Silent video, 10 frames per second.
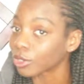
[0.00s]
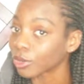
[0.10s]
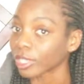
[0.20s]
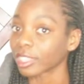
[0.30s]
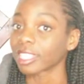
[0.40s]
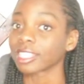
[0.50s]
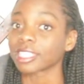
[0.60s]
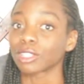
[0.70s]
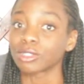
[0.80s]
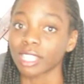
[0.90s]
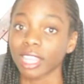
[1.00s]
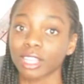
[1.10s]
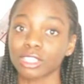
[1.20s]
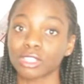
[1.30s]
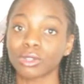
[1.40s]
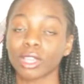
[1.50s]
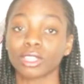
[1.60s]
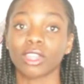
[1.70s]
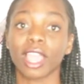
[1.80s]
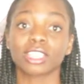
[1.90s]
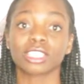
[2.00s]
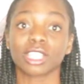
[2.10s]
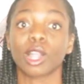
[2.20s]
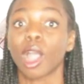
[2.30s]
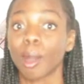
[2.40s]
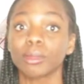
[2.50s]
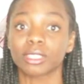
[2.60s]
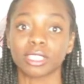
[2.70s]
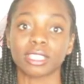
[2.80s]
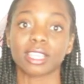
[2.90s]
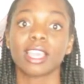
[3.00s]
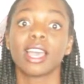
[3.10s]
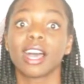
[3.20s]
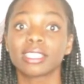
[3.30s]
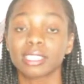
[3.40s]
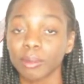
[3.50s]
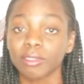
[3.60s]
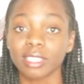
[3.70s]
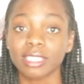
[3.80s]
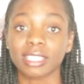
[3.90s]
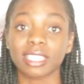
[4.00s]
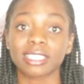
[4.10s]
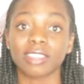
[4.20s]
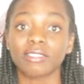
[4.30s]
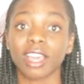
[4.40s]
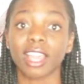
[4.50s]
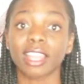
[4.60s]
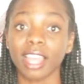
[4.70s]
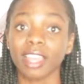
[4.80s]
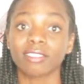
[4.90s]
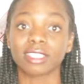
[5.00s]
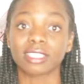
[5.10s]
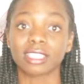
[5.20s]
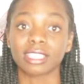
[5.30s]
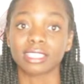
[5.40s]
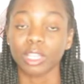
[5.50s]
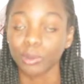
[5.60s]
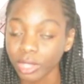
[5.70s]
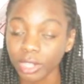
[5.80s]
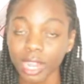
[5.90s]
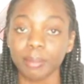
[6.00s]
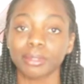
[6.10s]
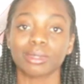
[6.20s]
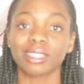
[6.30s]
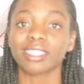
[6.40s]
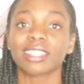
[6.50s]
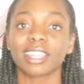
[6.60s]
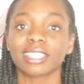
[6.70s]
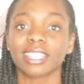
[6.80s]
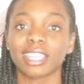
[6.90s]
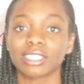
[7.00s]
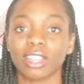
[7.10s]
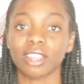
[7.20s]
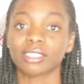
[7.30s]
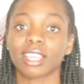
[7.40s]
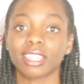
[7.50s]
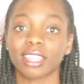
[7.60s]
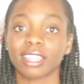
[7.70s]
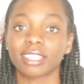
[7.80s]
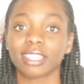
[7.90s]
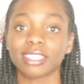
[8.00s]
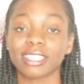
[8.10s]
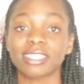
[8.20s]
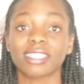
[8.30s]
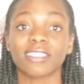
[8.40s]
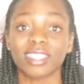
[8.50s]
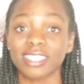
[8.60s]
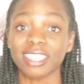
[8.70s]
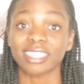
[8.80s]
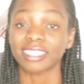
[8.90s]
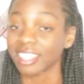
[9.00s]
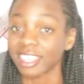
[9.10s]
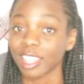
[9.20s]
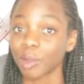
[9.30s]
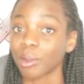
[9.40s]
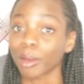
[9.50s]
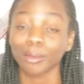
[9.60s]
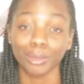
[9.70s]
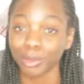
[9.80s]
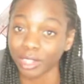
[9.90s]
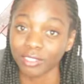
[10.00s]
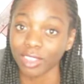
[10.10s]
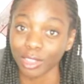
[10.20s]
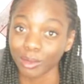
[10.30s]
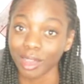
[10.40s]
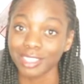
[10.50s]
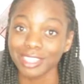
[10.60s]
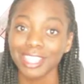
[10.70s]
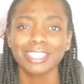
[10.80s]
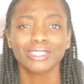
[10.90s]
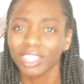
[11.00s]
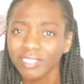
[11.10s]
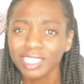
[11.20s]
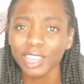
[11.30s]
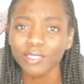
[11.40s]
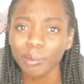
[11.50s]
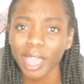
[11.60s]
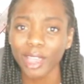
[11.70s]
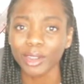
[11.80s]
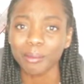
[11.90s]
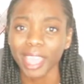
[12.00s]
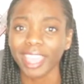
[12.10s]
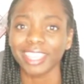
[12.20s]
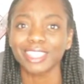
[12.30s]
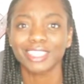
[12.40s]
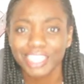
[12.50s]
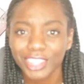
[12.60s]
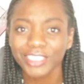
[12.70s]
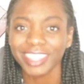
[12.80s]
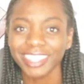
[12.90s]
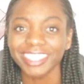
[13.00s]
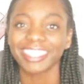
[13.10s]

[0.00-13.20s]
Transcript: doing and things that you set out to do, and you're actually accomplishing some of these things, if not a lot of these things. And whether it happens within the ninety days or outside of the ninety days, it's stuff that's getting done that probably wouldn't have otherwise. So give yourself a pat on the back. You deserve it.